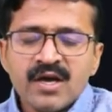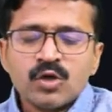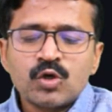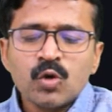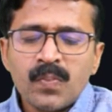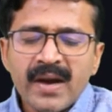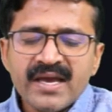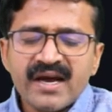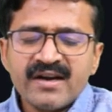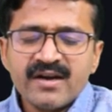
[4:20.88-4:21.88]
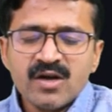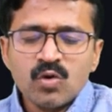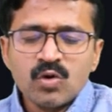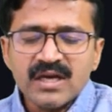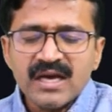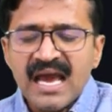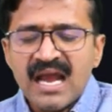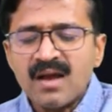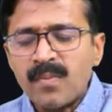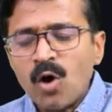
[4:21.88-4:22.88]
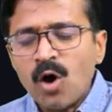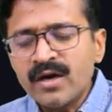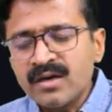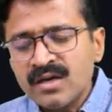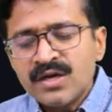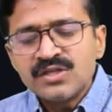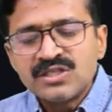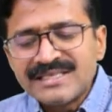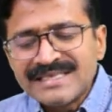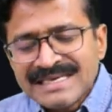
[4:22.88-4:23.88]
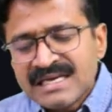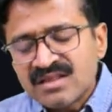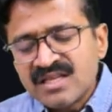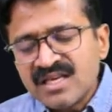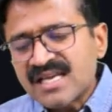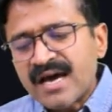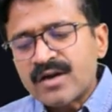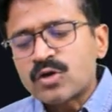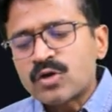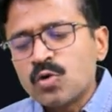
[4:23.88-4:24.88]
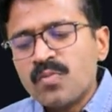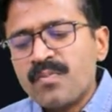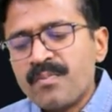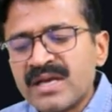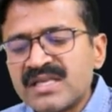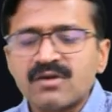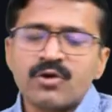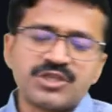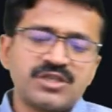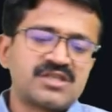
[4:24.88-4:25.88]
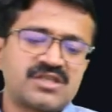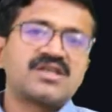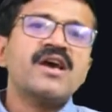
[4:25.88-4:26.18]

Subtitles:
2 pi under root L upon G. These are two major questions.